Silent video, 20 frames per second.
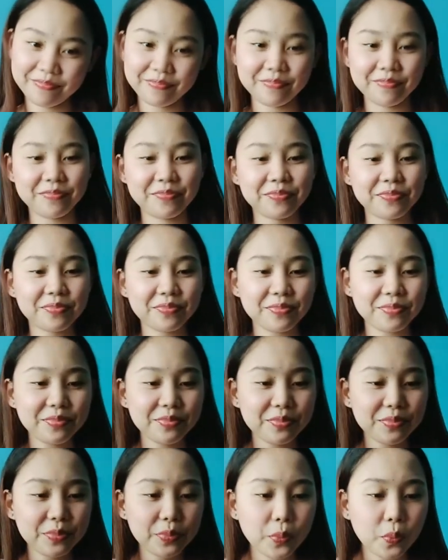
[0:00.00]
A
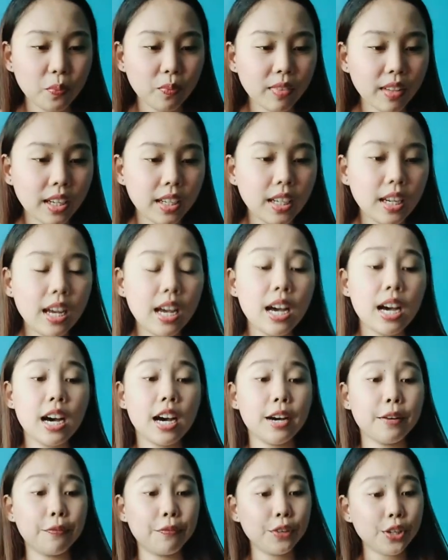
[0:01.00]
feature we felt would
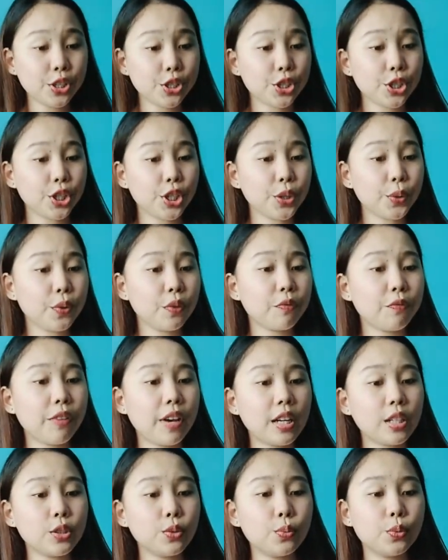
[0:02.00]
make the board
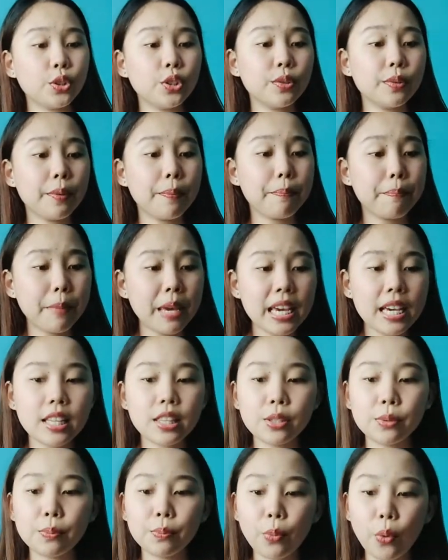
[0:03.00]
desirable to
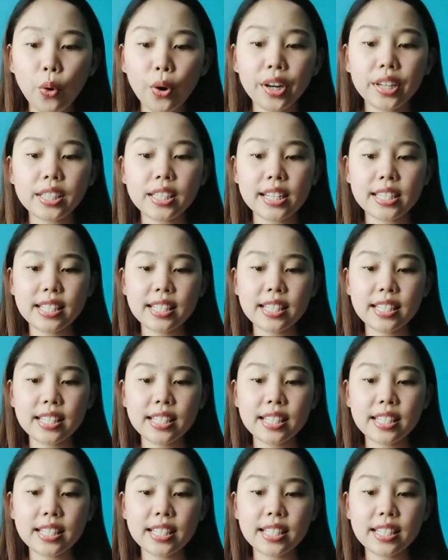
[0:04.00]
kids who